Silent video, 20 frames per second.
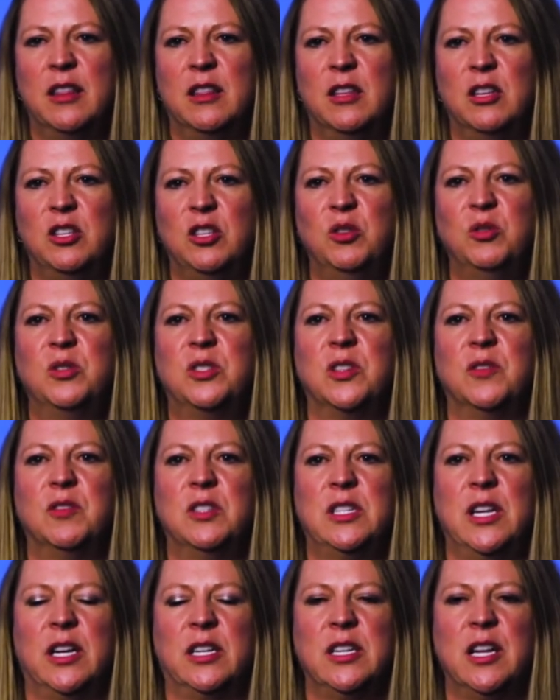the use of
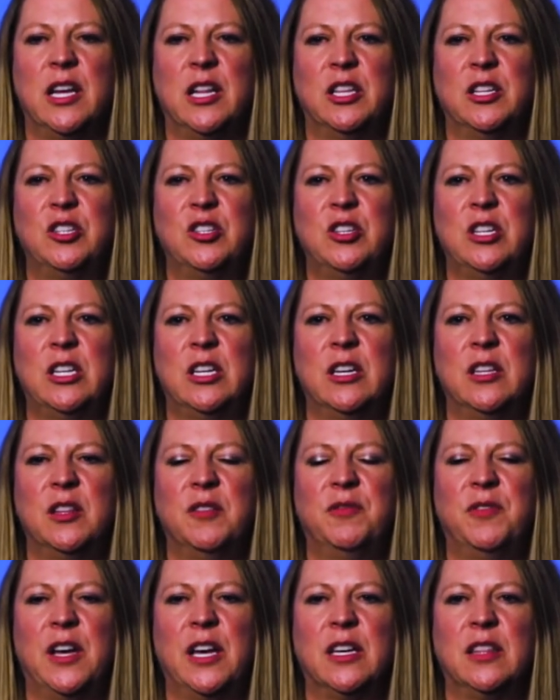the technology and
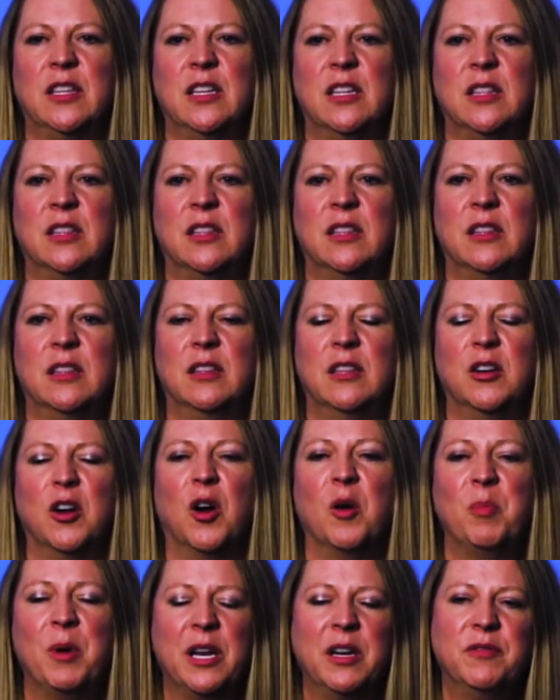the fact that there
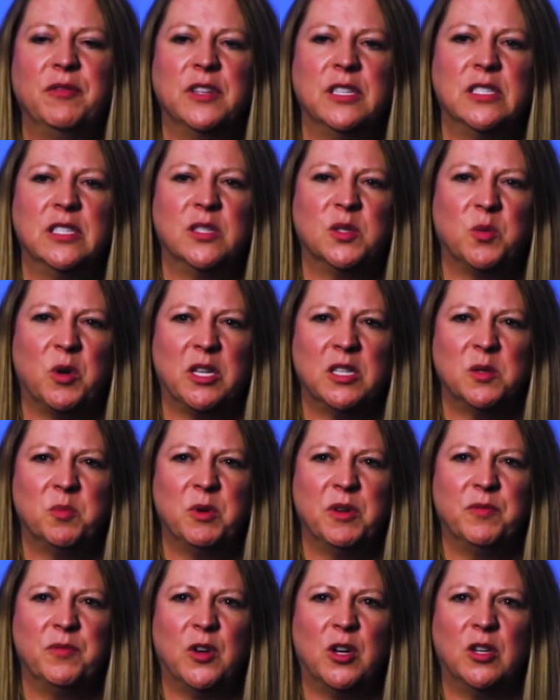are benefits as well as
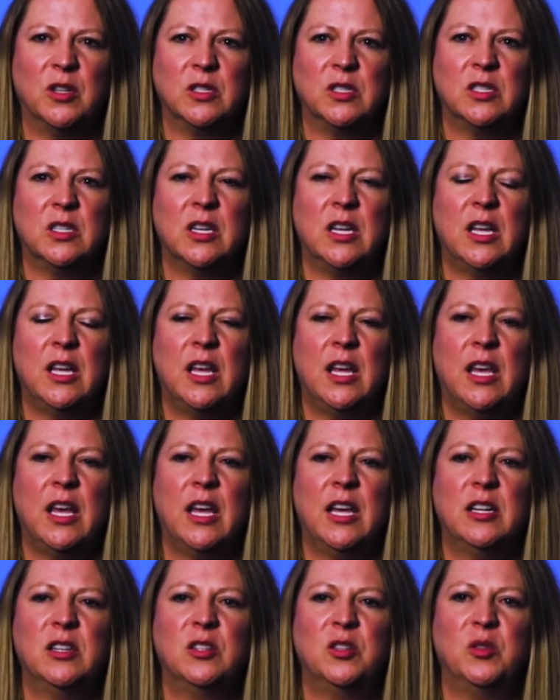pitfalls,
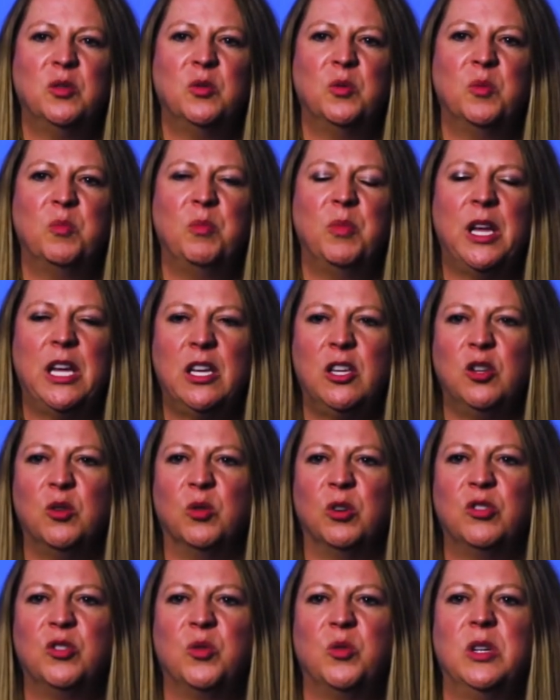and to make
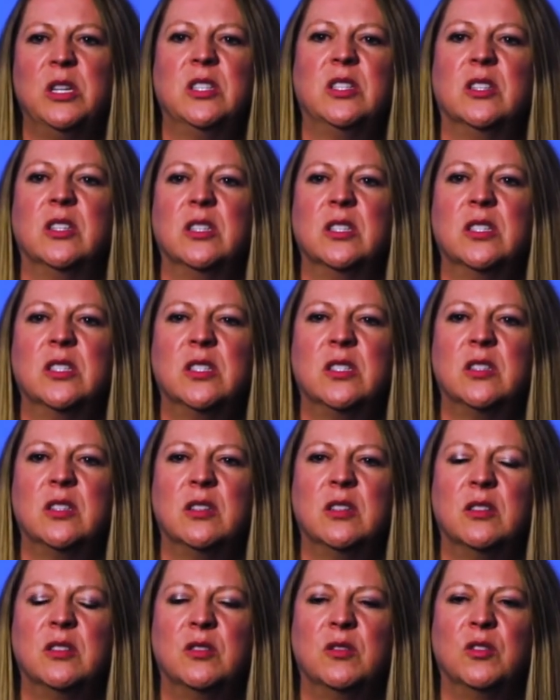your
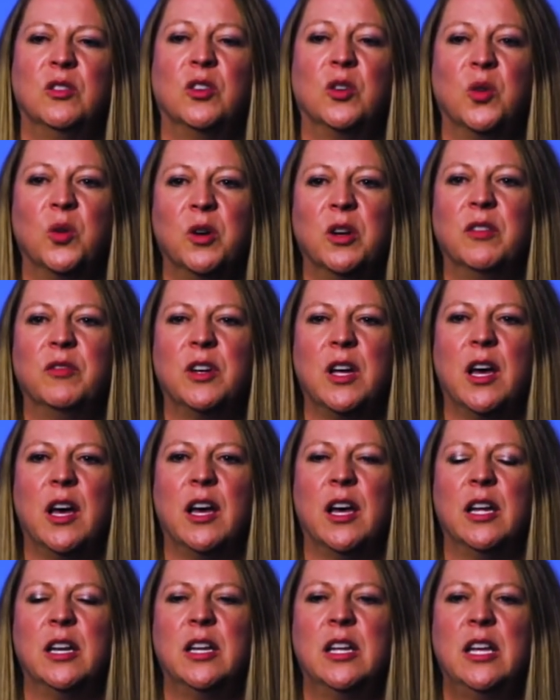choices to the glory of
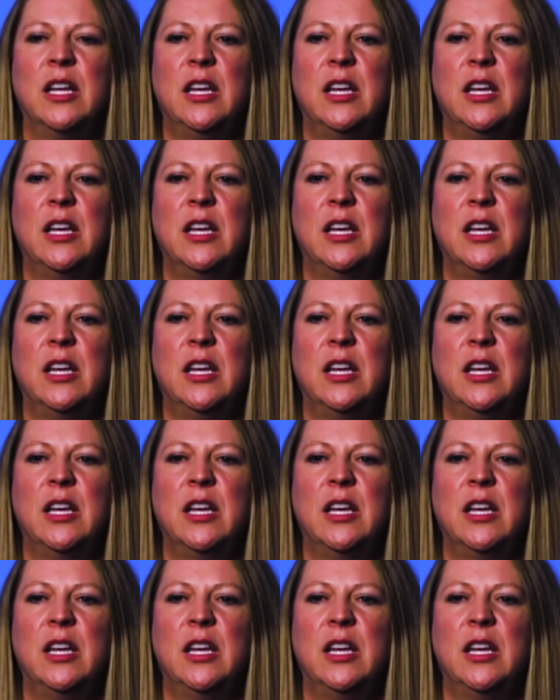God